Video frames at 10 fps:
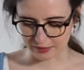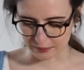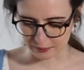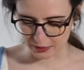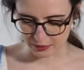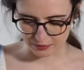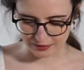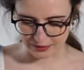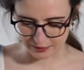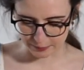because they
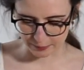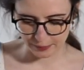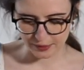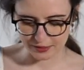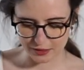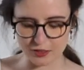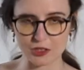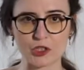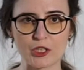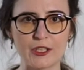are a bit
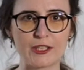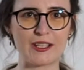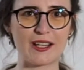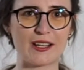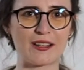sheer and